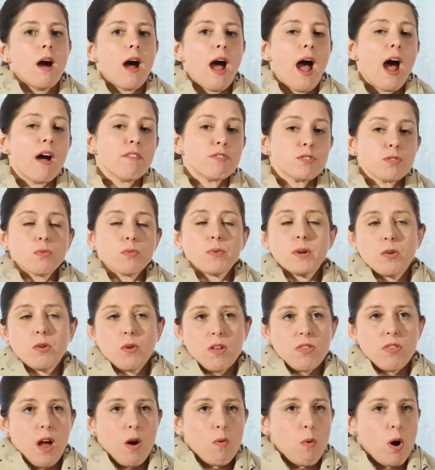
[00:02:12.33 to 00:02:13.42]
After we
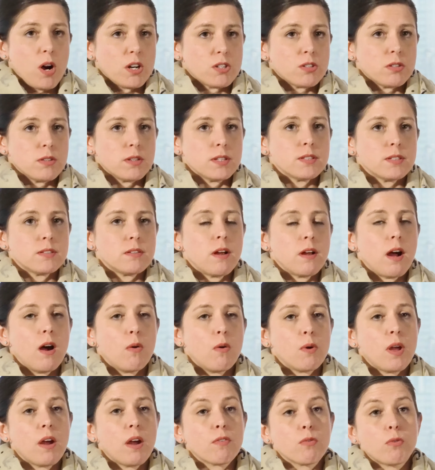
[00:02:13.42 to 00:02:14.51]
create that watch list,
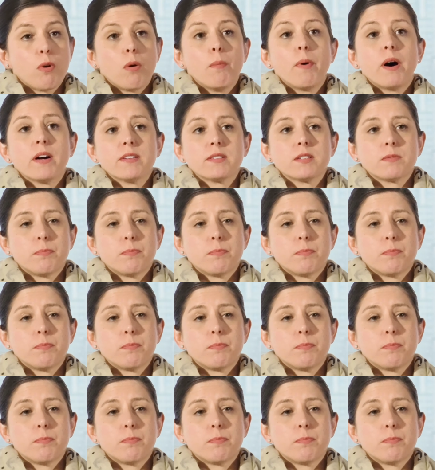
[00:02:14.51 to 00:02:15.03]
we have a robust